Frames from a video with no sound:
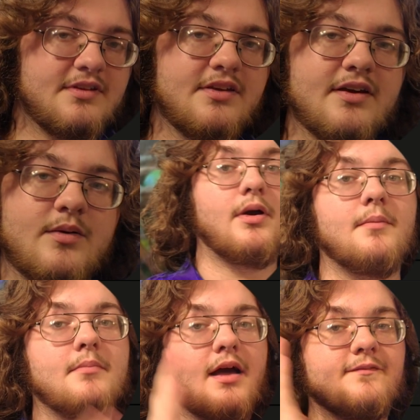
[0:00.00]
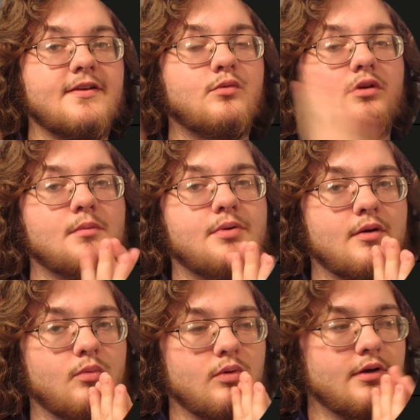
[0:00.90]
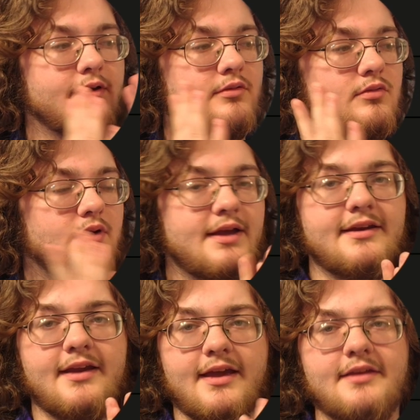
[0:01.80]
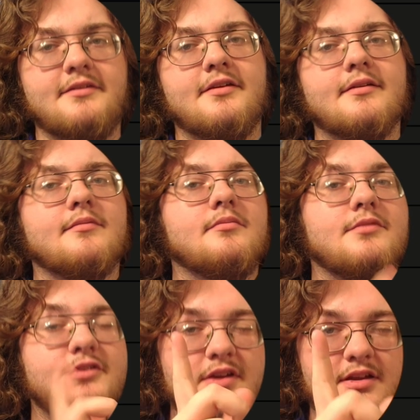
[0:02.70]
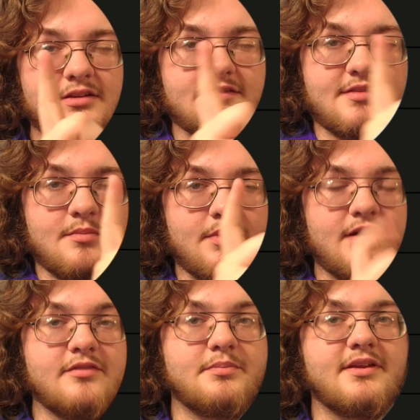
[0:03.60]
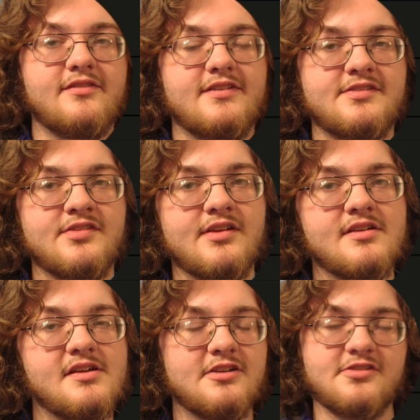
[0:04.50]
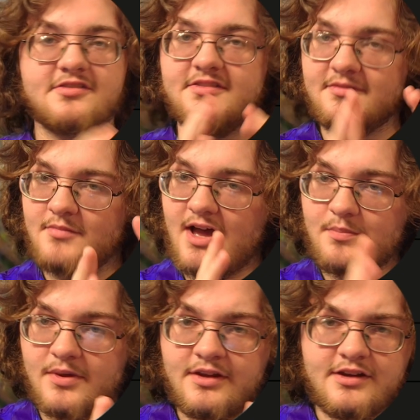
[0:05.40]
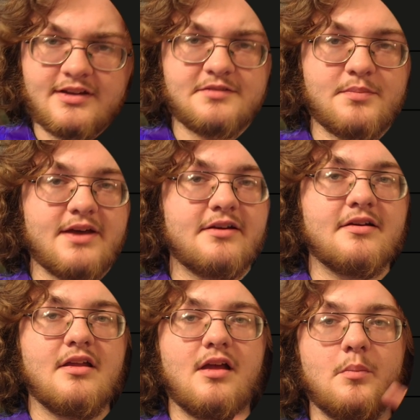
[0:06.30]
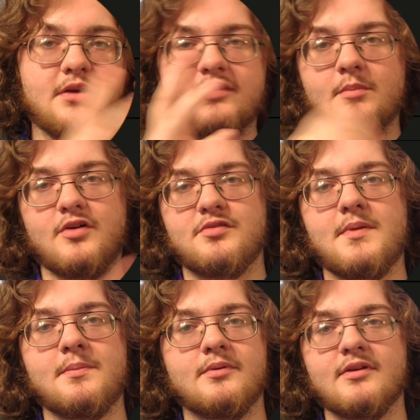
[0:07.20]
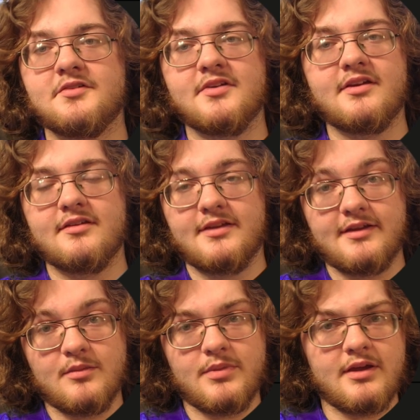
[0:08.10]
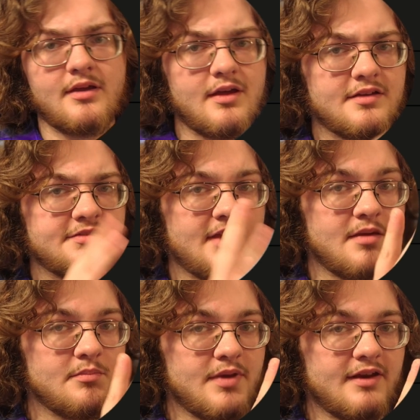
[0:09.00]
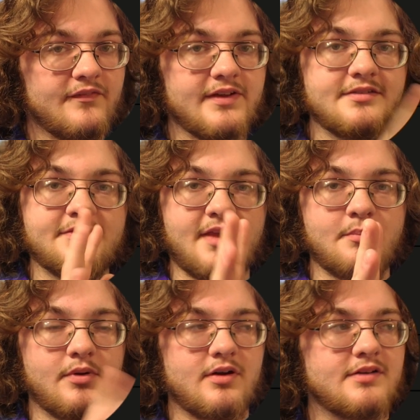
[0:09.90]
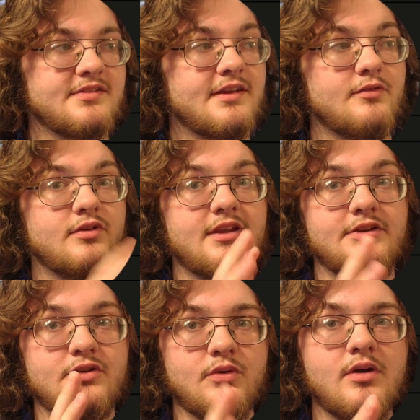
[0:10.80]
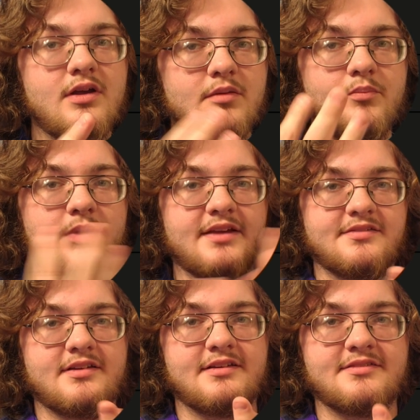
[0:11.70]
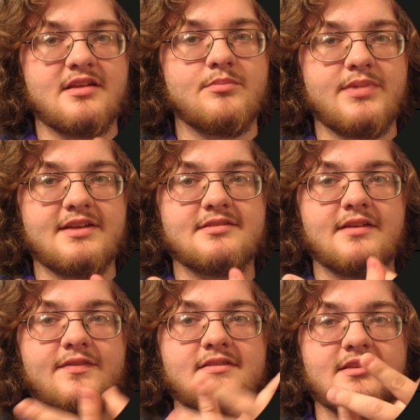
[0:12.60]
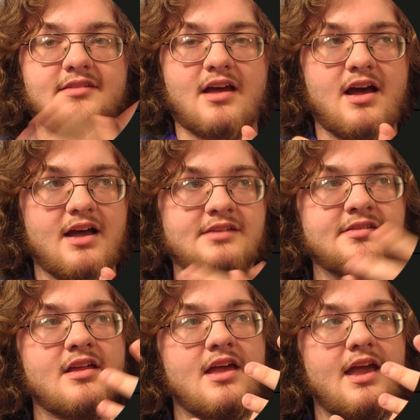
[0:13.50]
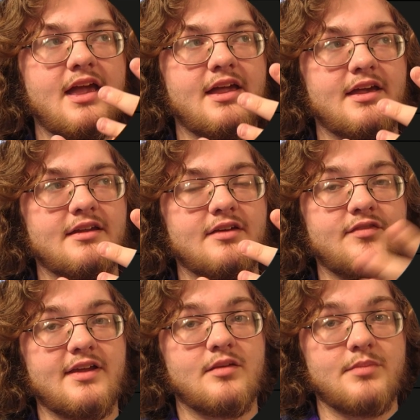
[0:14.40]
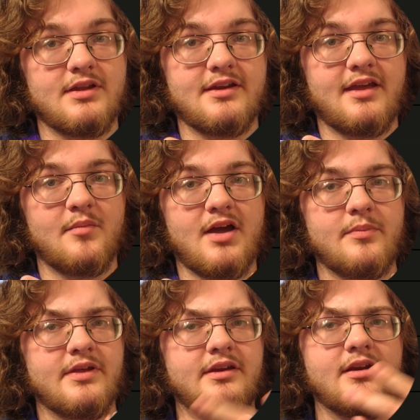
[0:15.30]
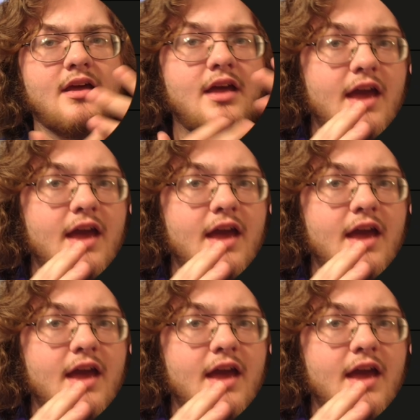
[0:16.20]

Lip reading: yeah. But I think we're gonna put wood right in A tier, just above PVC. So my opinion, it's better, but to most people, they're genuinely gonna be same benefits, same perks, and they really do basically the same. Biggest difference is cost and availability, in my opinion.